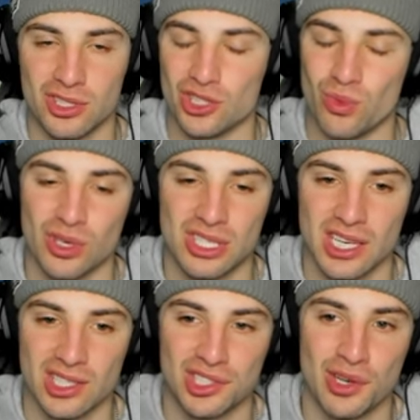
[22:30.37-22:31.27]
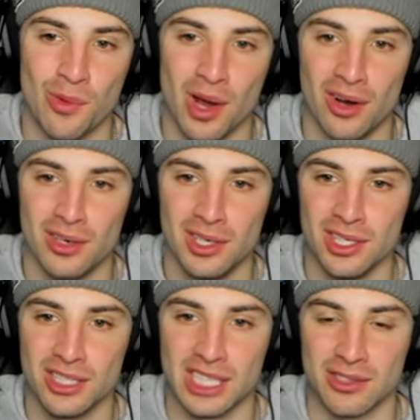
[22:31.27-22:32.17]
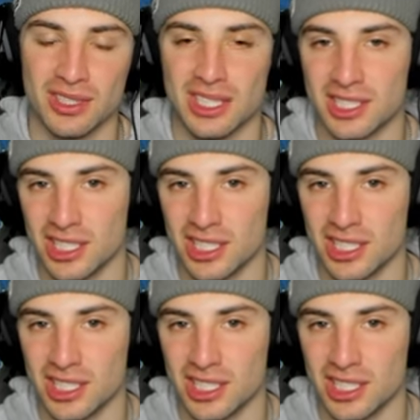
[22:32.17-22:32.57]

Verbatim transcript: just works out so well. You get to read the